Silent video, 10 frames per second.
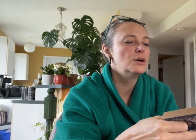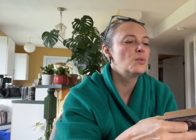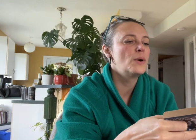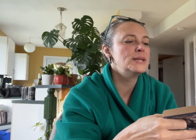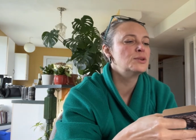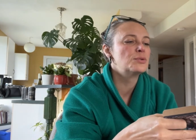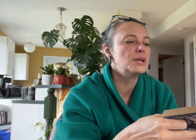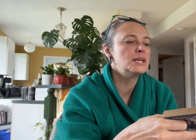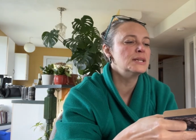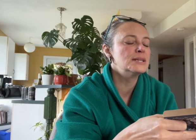white
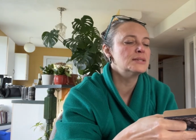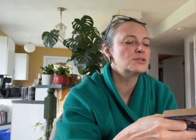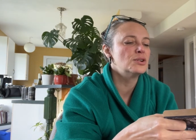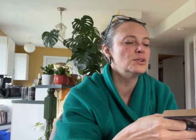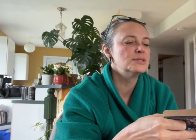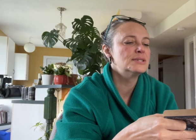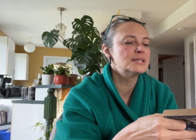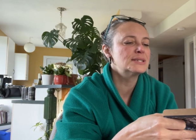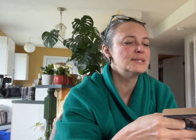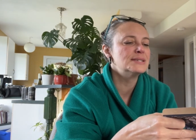green is called
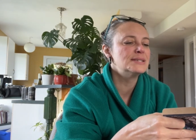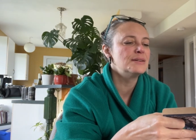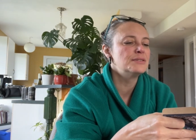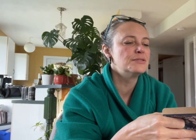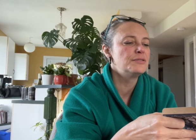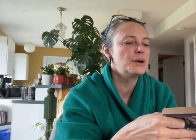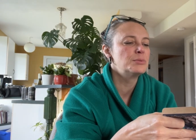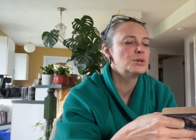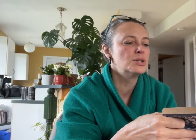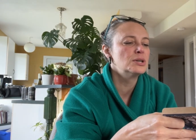6 and 7
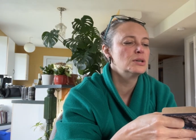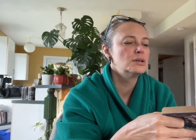fiber